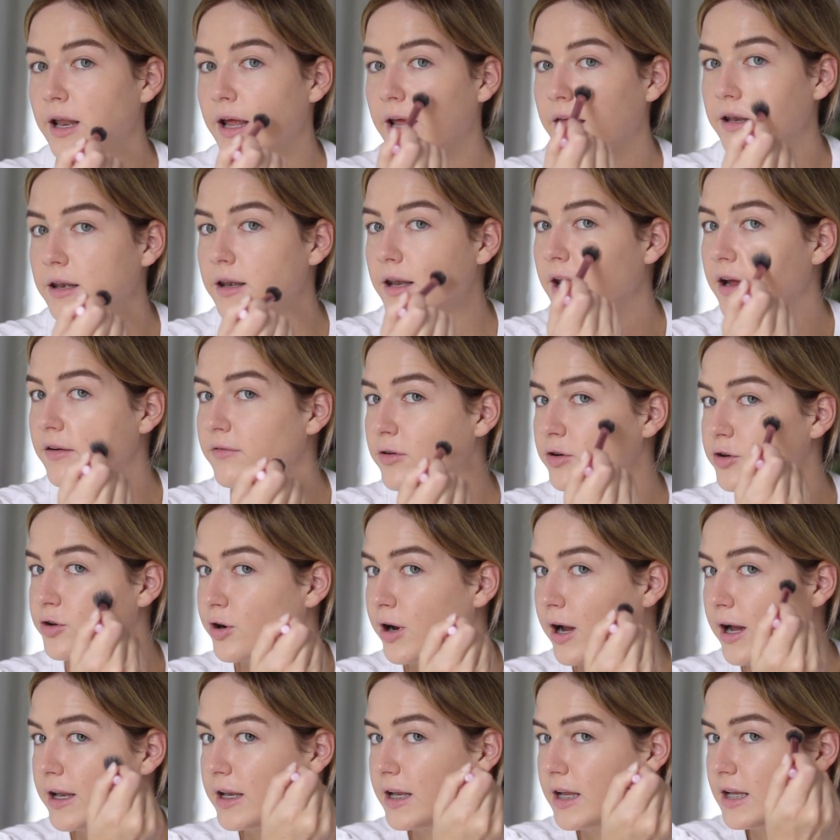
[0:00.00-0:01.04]
I had never
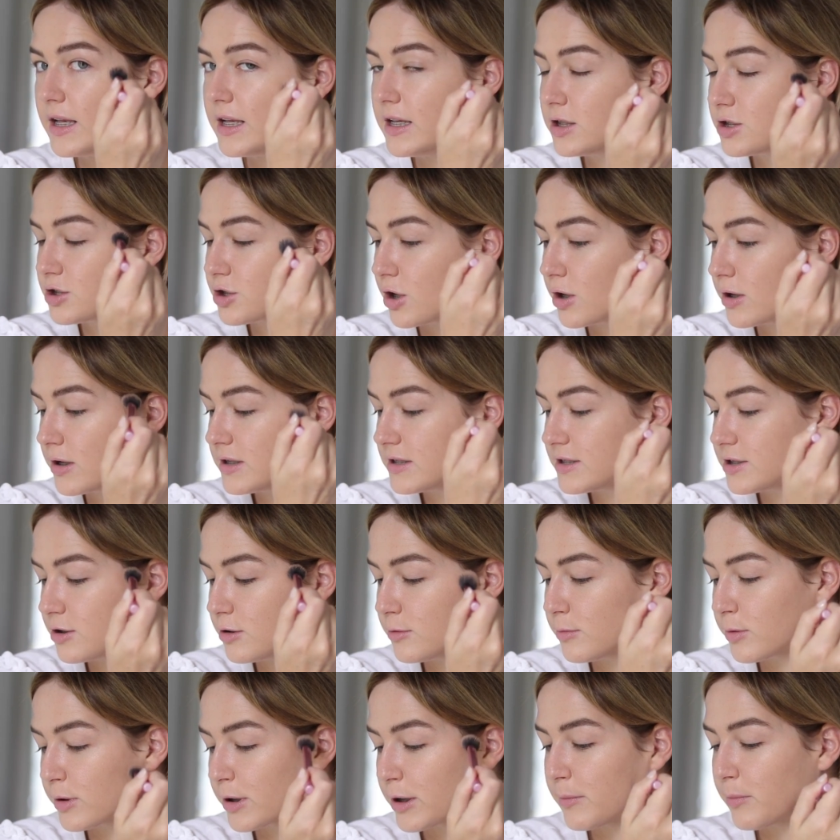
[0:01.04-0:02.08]
tried any Charlotte
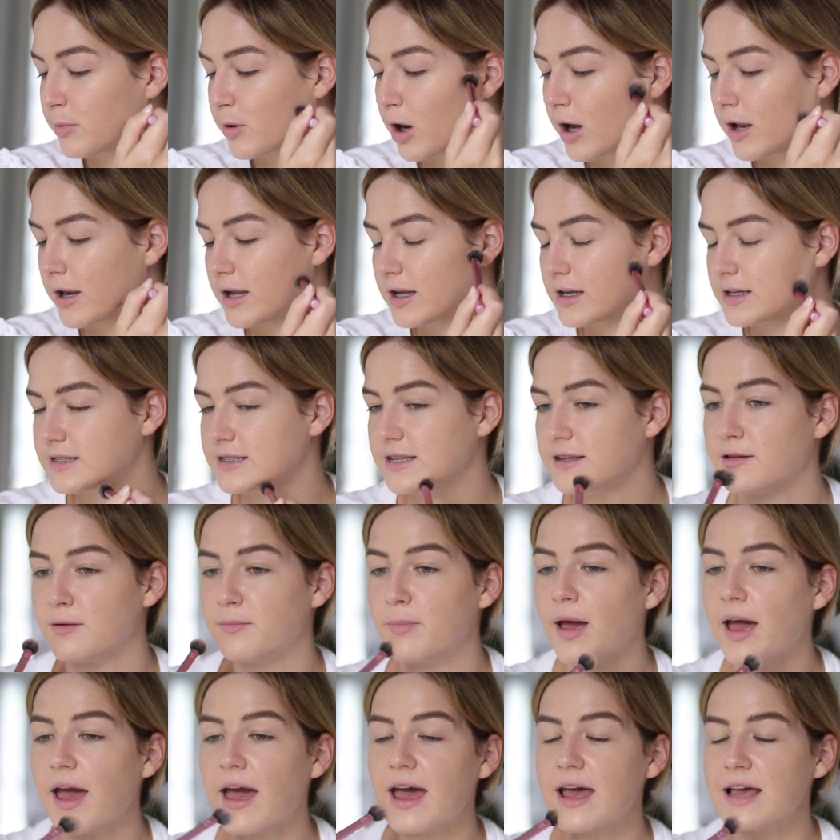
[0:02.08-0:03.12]
Tilbury products in the
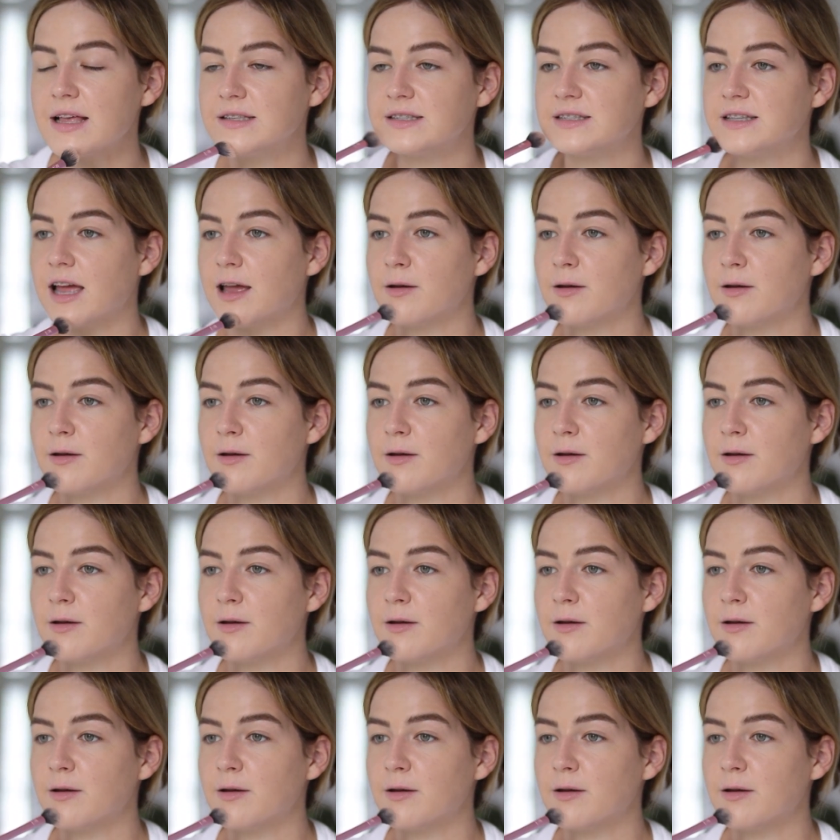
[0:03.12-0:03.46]
past.